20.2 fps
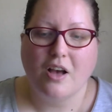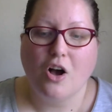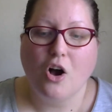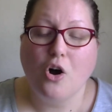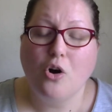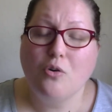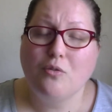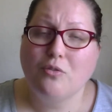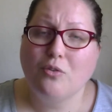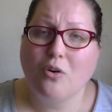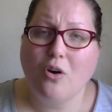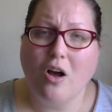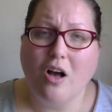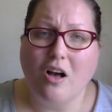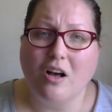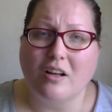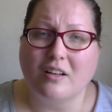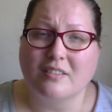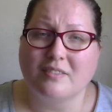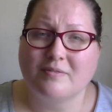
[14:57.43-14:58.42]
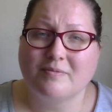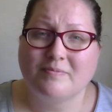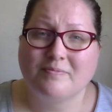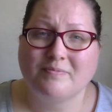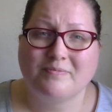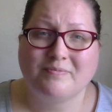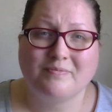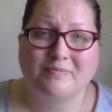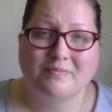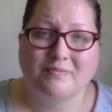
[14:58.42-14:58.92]
Overall,
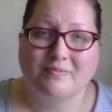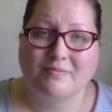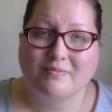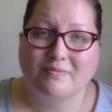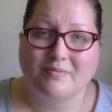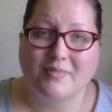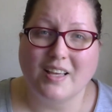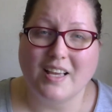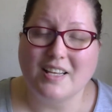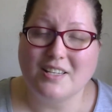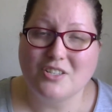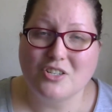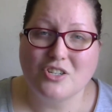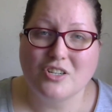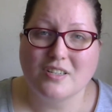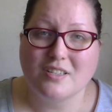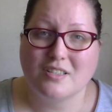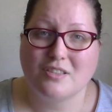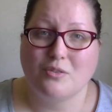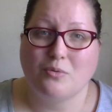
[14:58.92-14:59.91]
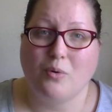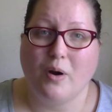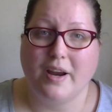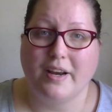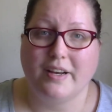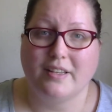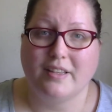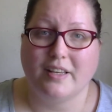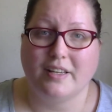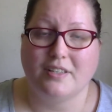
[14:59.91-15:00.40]
It's just the
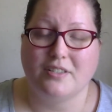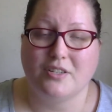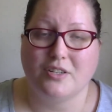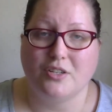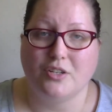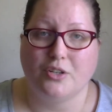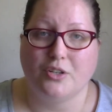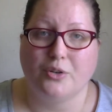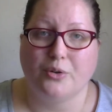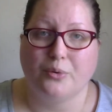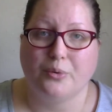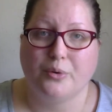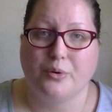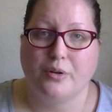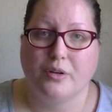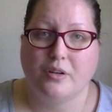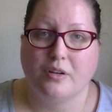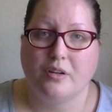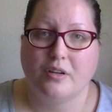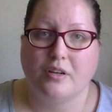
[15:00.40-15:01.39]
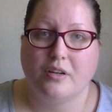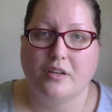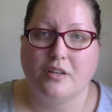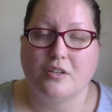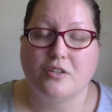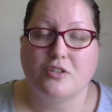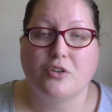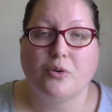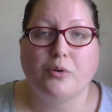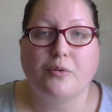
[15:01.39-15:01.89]
right thing to do.
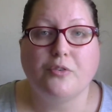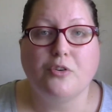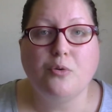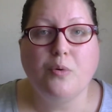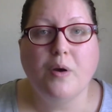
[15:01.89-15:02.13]
So if you